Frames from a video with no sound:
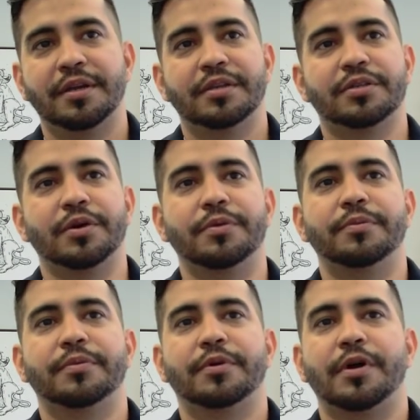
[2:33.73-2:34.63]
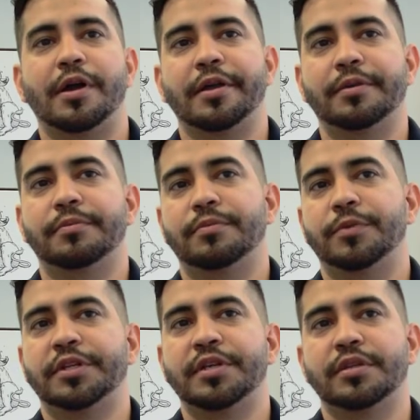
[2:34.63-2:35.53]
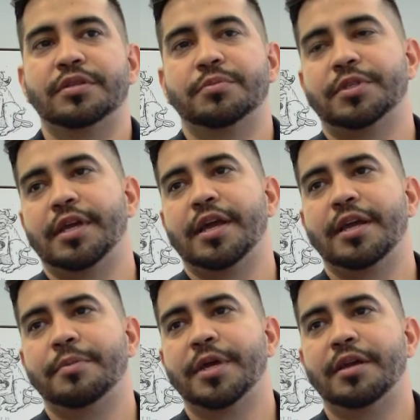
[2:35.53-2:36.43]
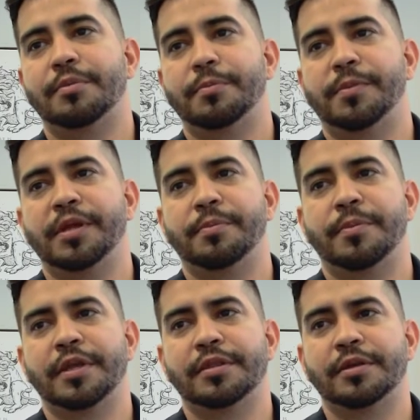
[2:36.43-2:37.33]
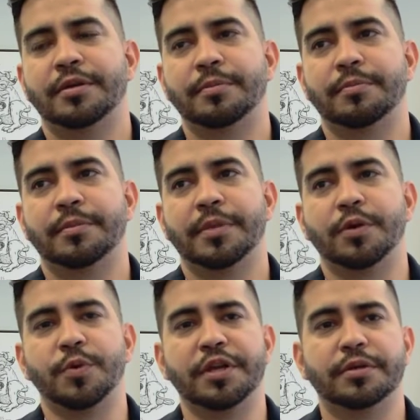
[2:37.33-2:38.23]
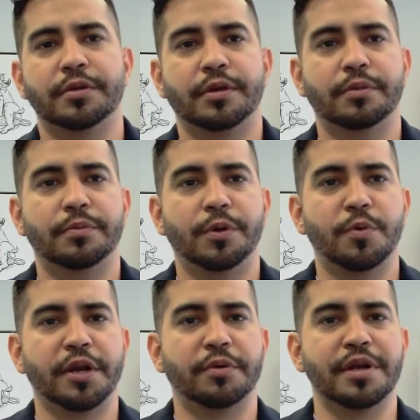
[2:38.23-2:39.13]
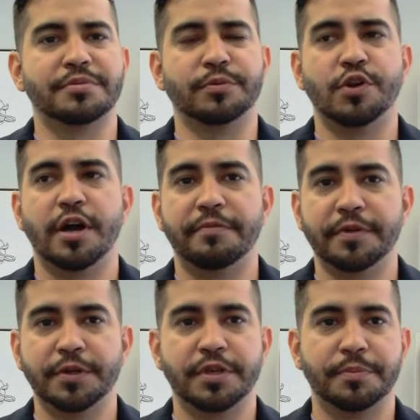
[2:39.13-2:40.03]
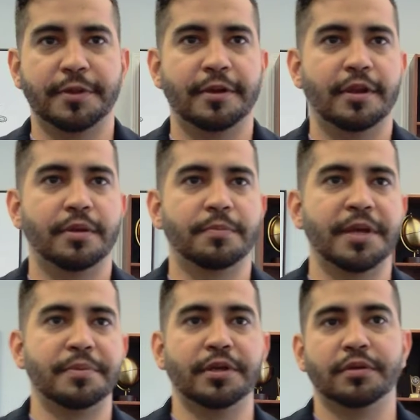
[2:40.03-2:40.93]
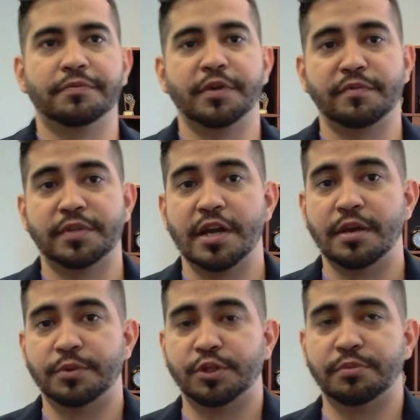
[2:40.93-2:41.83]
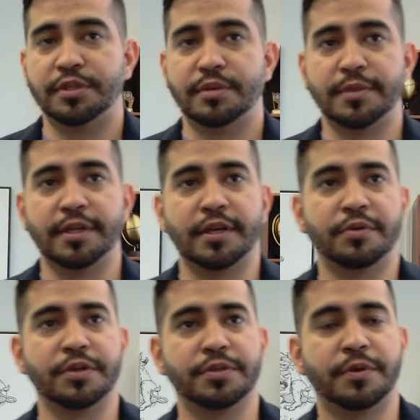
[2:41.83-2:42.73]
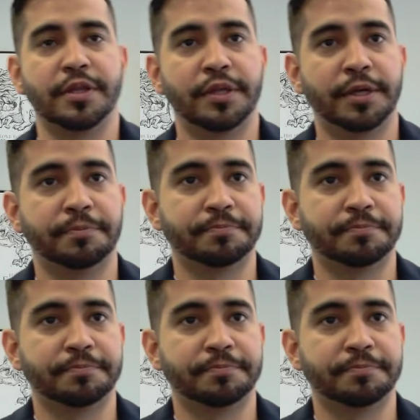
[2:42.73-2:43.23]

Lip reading: So I reached out to him, say, hey man, I'll be about there in about a week. You want to grab some coffee or something? Maybe if you have time, show me some of the areas around there.